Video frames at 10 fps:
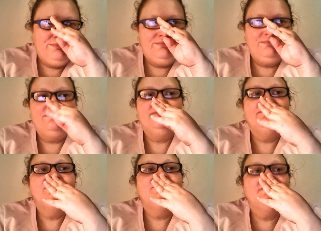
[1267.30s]

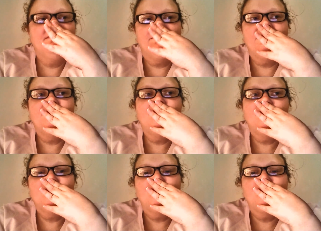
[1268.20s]

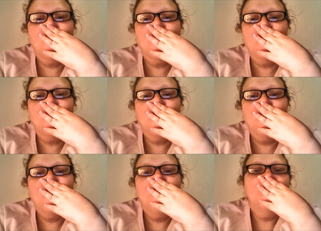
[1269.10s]

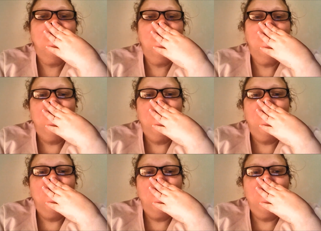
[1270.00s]

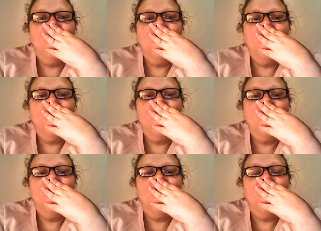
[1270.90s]

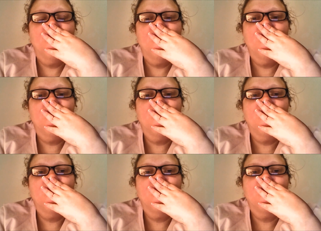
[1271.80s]

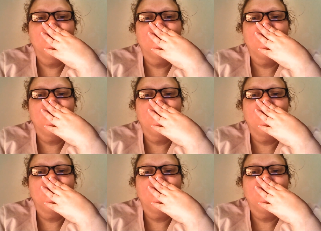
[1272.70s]
(no one is talking)